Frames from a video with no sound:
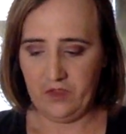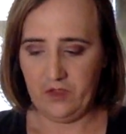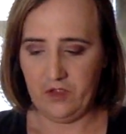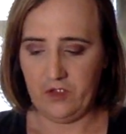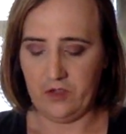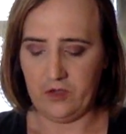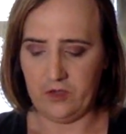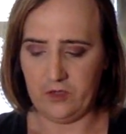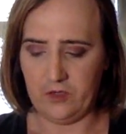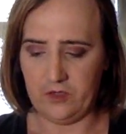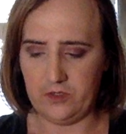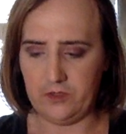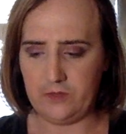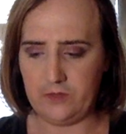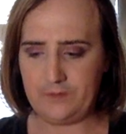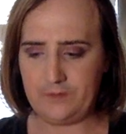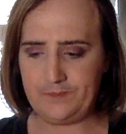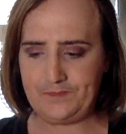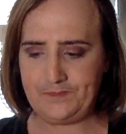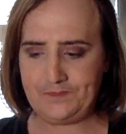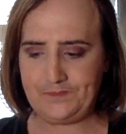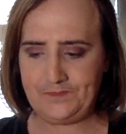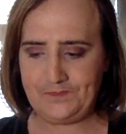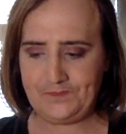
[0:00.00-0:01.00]

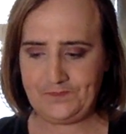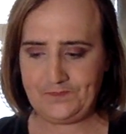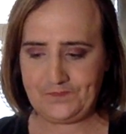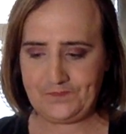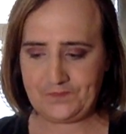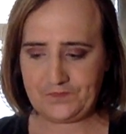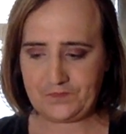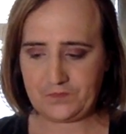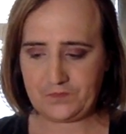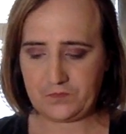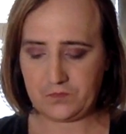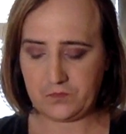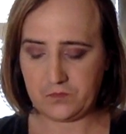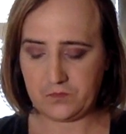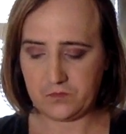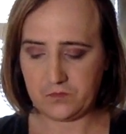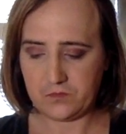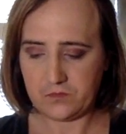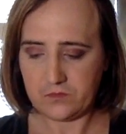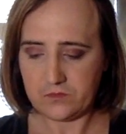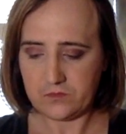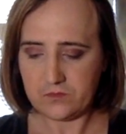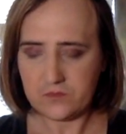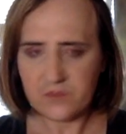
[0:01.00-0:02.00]

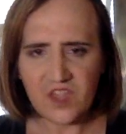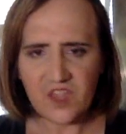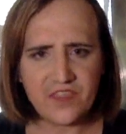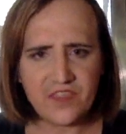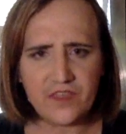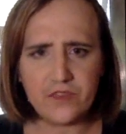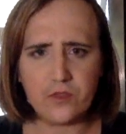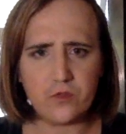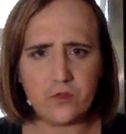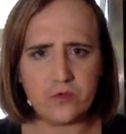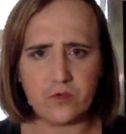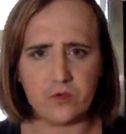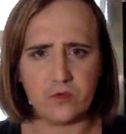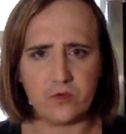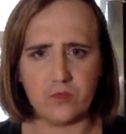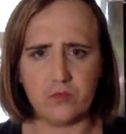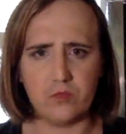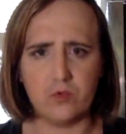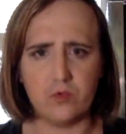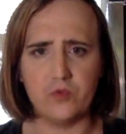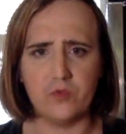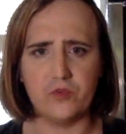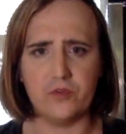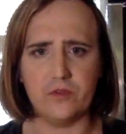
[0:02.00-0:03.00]
I think those are
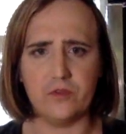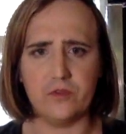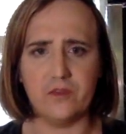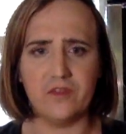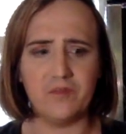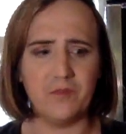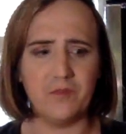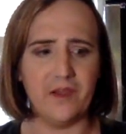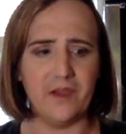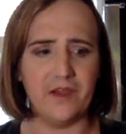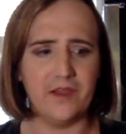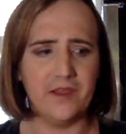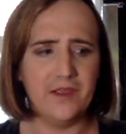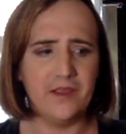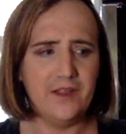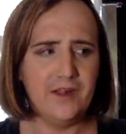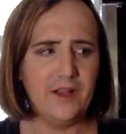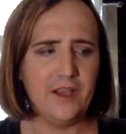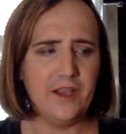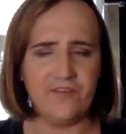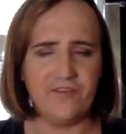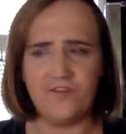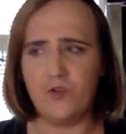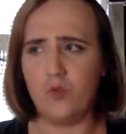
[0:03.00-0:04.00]
rules to live by.
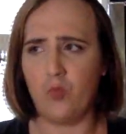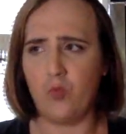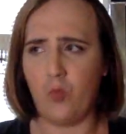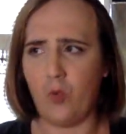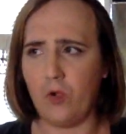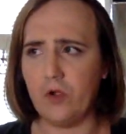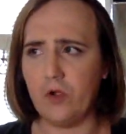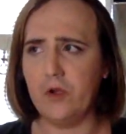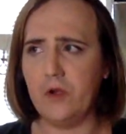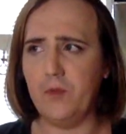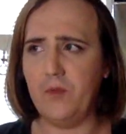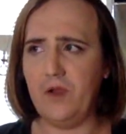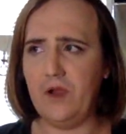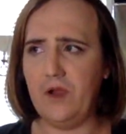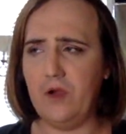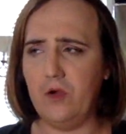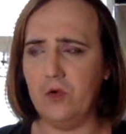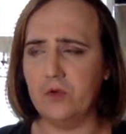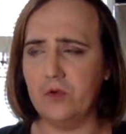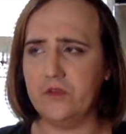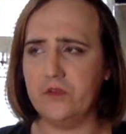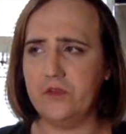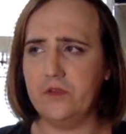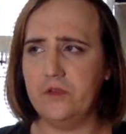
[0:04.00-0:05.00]
If you're worried
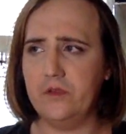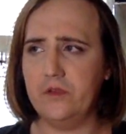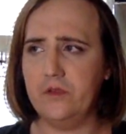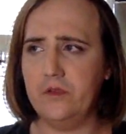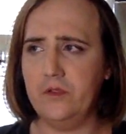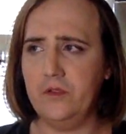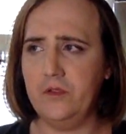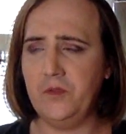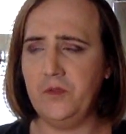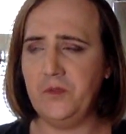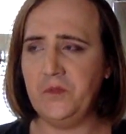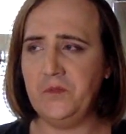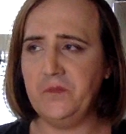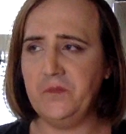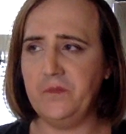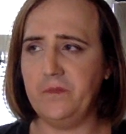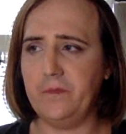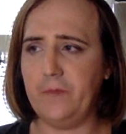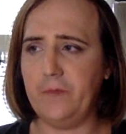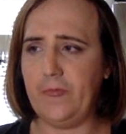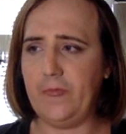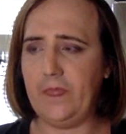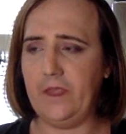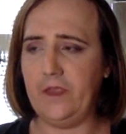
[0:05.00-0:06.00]
about,
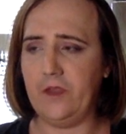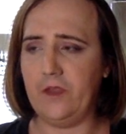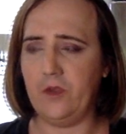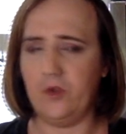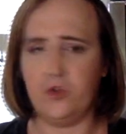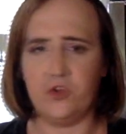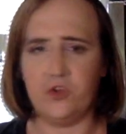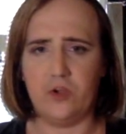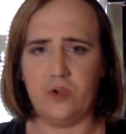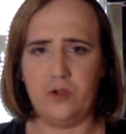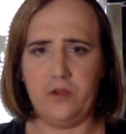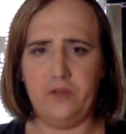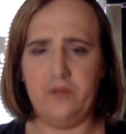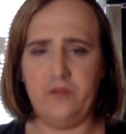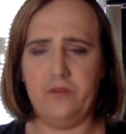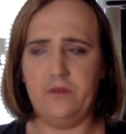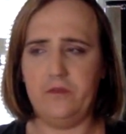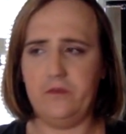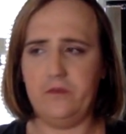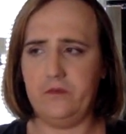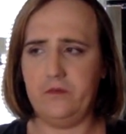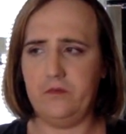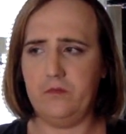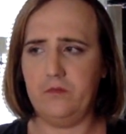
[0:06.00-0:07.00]
a
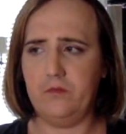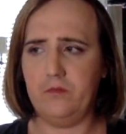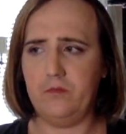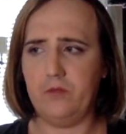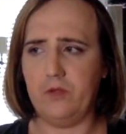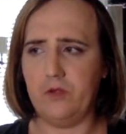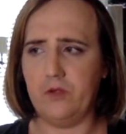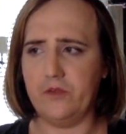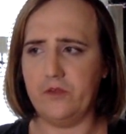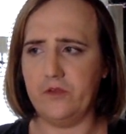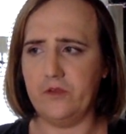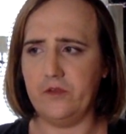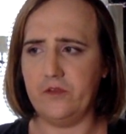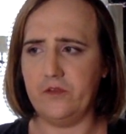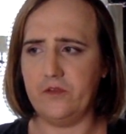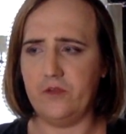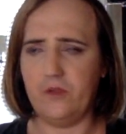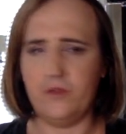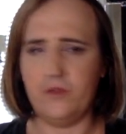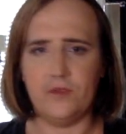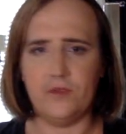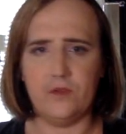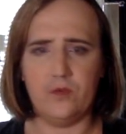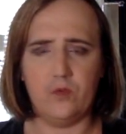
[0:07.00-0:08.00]
trans person
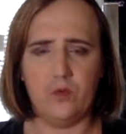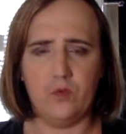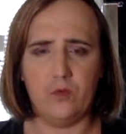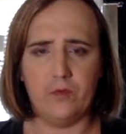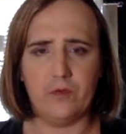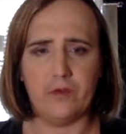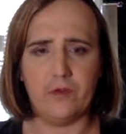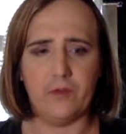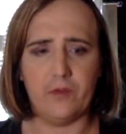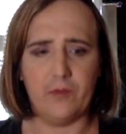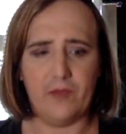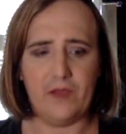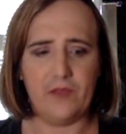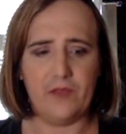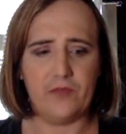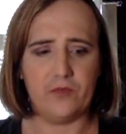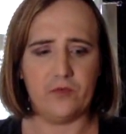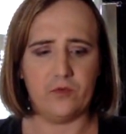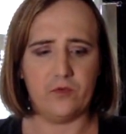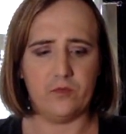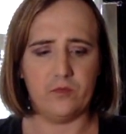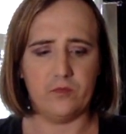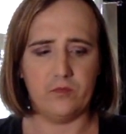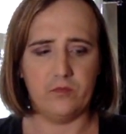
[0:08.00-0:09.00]
assaulting a woman in the
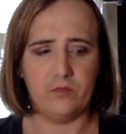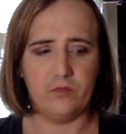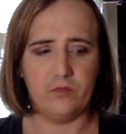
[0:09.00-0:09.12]
bathroom,